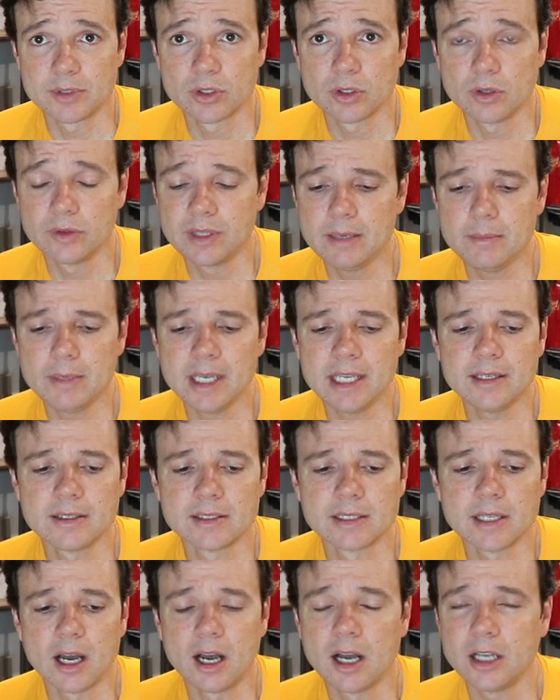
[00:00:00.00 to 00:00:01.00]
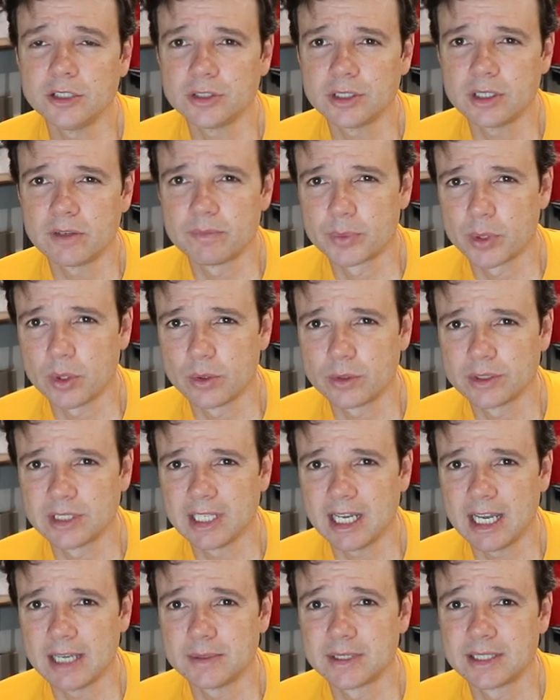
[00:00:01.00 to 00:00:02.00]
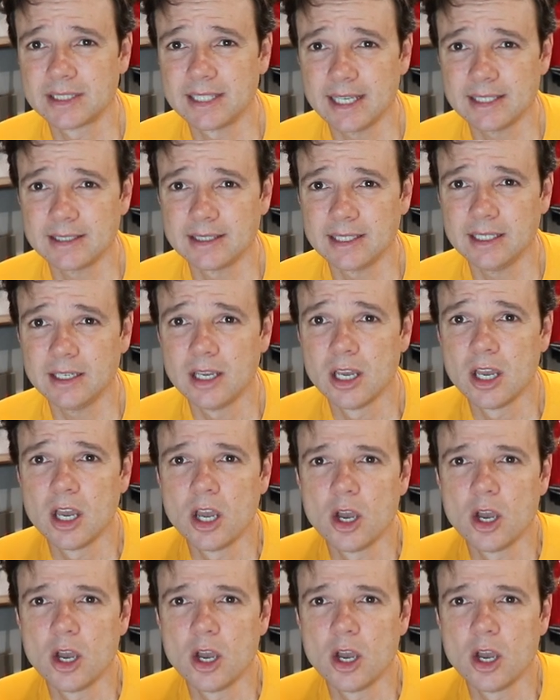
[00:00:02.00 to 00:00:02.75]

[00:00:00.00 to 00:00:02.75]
So they made a hundred of prototypes testing